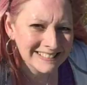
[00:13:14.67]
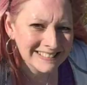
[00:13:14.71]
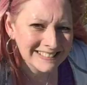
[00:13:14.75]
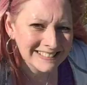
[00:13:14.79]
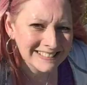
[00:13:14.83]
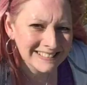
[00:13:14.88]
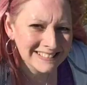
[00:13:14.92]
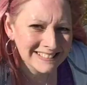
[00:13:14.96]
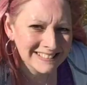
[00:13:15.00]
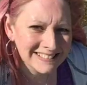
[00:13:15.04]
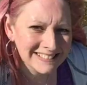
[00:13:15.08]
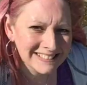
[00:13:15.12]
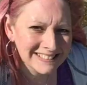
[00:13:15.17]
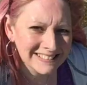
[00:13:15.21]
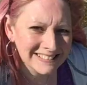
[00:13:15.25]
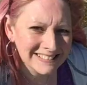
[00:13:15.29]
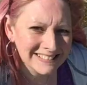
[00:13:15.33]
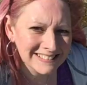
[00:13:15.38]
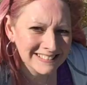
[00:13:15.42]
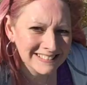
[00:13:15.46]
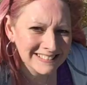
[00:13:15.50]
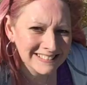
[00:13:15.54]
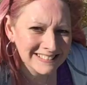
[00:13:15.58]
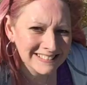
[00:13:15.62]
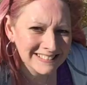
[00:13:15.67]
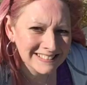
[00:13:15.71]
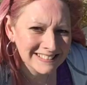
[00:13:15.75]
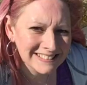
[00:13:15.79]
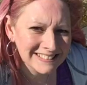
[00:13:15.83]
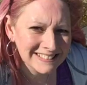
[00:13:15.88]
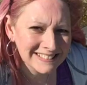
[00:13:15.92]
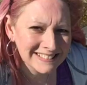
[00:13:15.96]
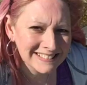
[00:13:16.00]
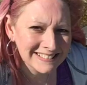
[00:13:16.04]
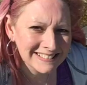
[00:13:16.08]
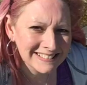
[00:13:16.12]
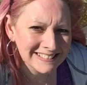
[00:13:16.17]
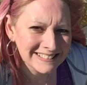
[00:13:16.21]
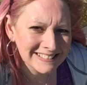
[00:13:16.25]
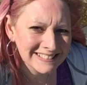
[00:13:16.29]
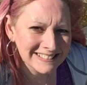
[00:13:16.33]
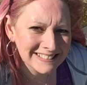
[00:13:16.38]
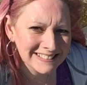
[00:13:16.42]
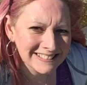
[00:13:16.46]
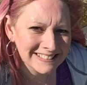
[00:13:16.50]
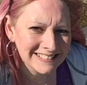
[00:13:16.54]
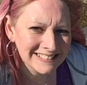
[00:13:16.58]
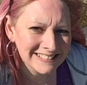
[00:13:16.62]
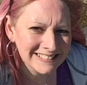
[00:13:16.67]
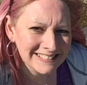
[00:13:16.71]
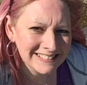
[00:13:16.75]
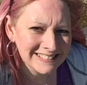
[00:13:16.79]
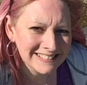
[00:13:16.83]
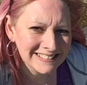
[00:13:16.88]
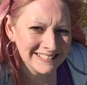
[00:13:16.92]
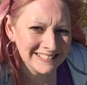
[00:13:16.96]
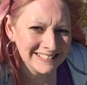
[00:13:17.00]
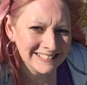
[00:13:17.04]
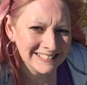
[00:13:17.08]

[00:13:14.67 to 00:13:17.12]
Nobody speaks.